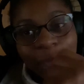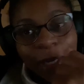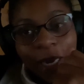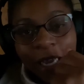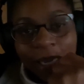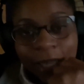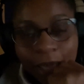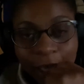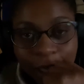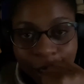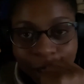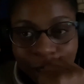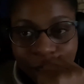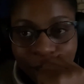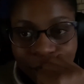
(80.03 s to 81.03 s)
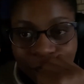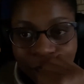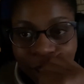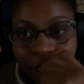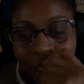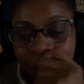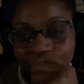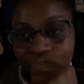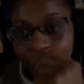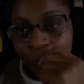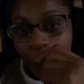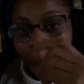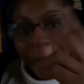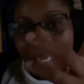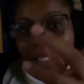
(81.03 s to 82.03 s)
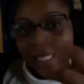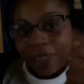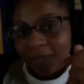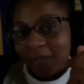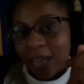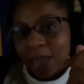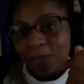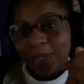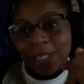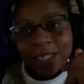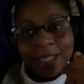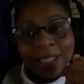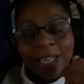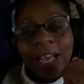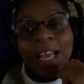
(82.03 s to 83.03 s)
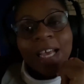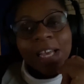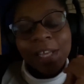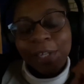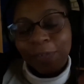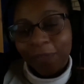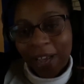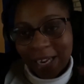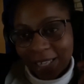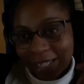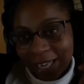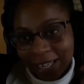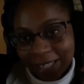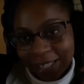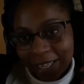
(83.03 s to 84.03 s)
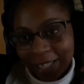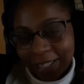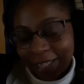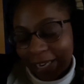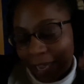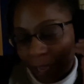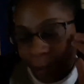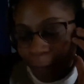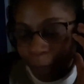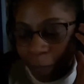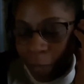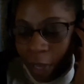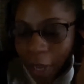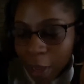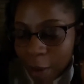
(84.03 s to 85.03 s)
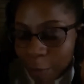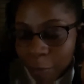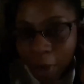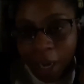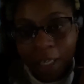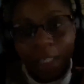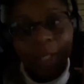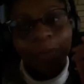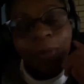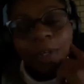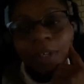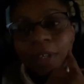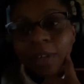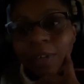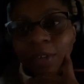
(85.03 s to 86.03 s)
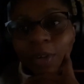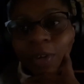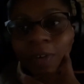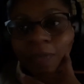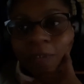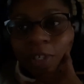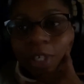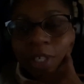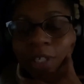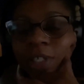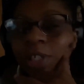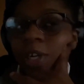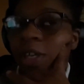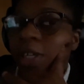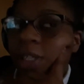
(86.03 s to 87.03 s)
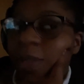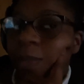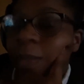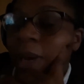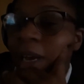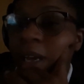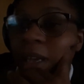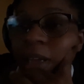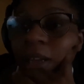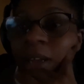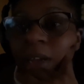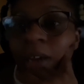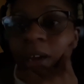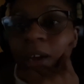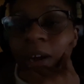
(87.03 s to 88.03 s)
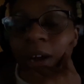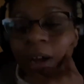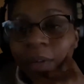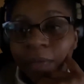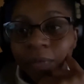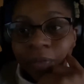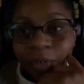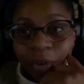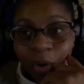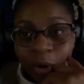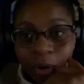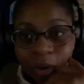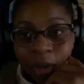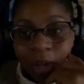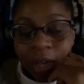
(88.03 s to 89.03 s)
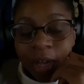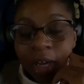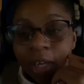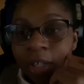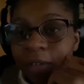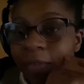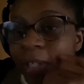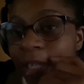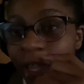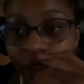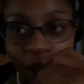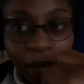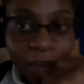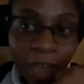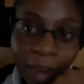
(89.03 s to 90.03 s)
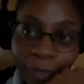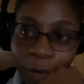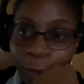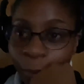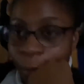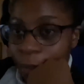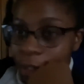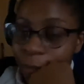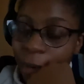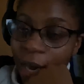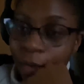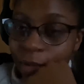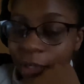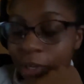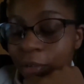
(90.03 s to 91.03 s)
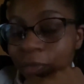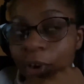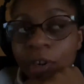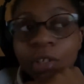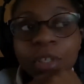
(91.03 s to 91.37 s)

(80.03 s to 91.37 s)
Like this, giving romantic vibes since it's Valentine's Day today. But I just wanted to officially start my vlog, because obviously earlier I recorded but I was in a rush.